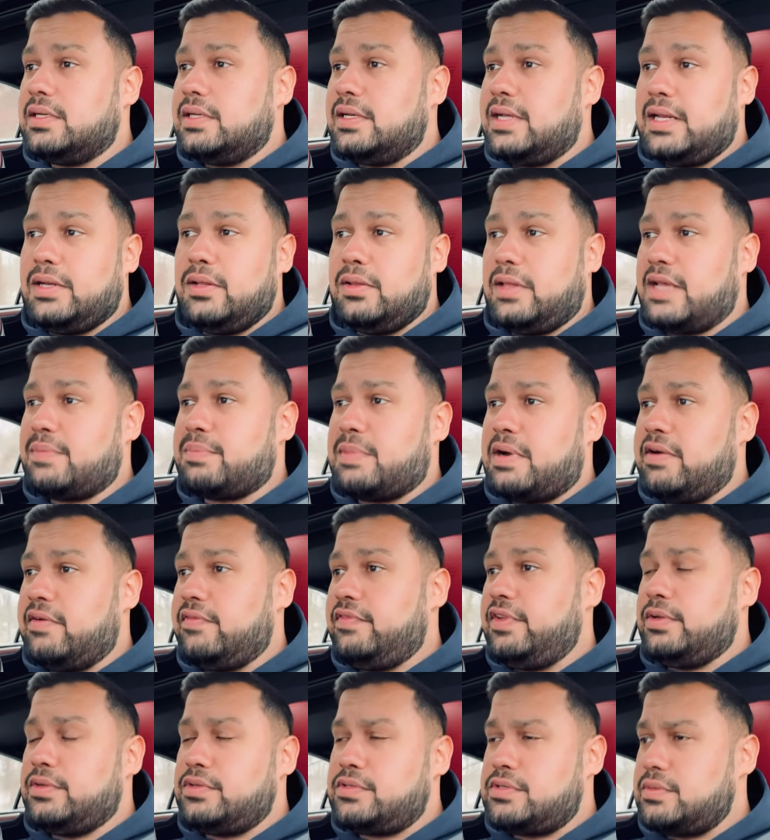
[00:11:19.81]
and you like my
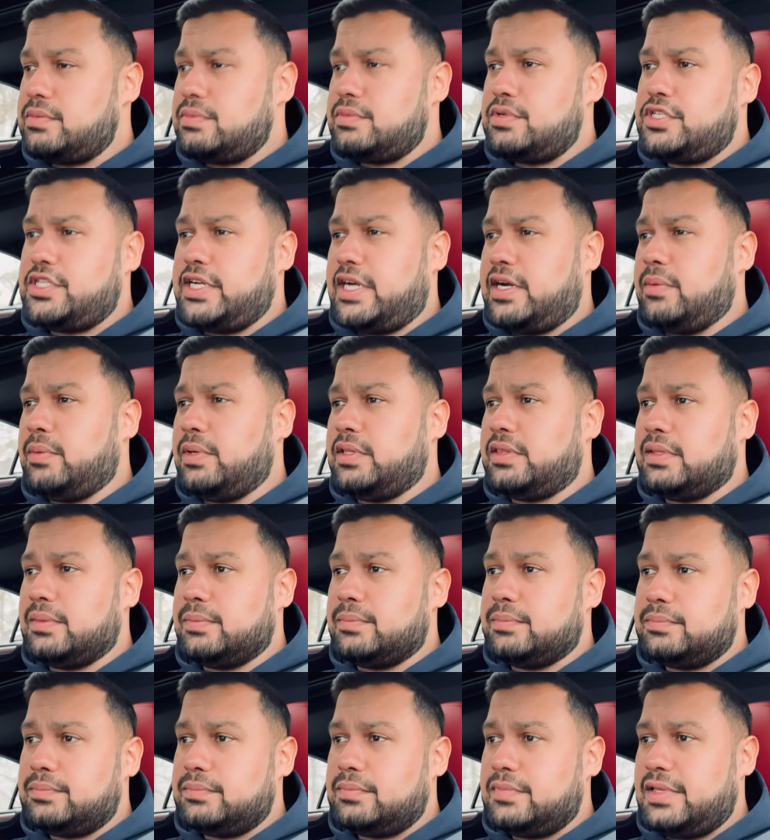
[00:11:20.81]
reviews, share it with them.
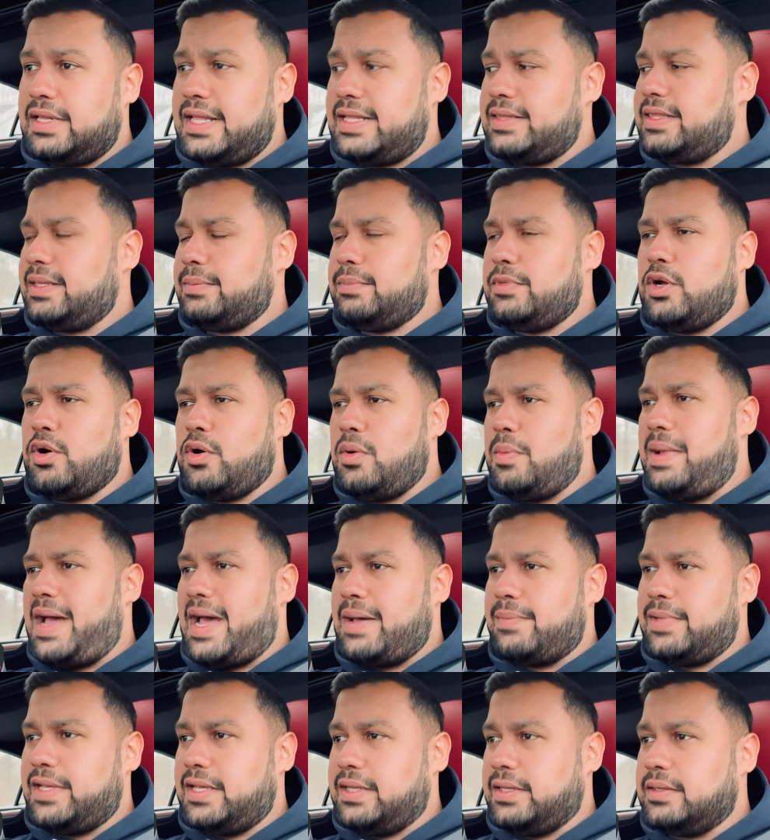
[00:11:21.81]
Let them know
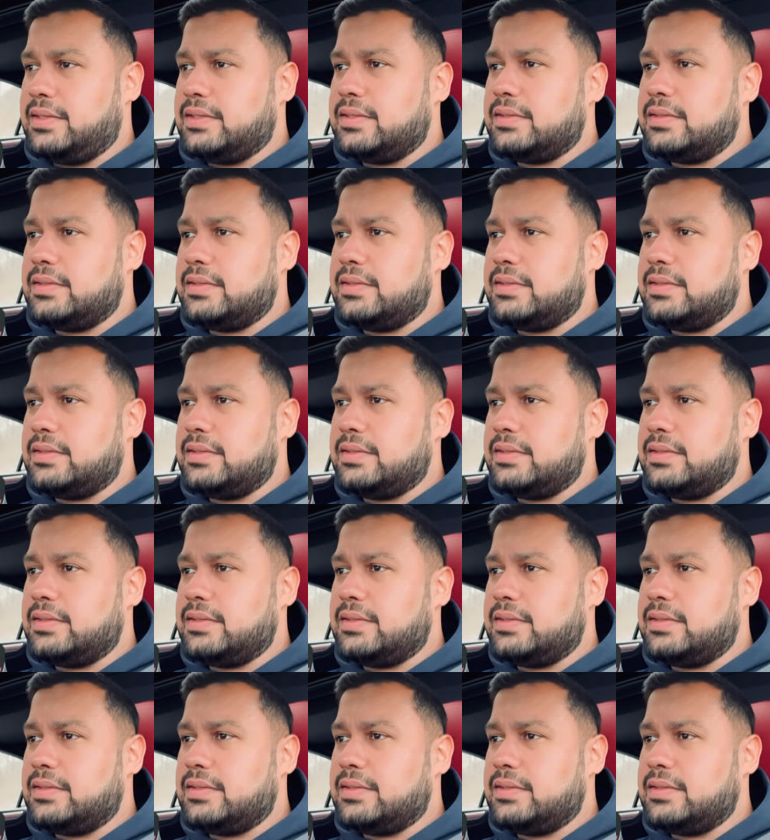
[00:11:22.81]
about me.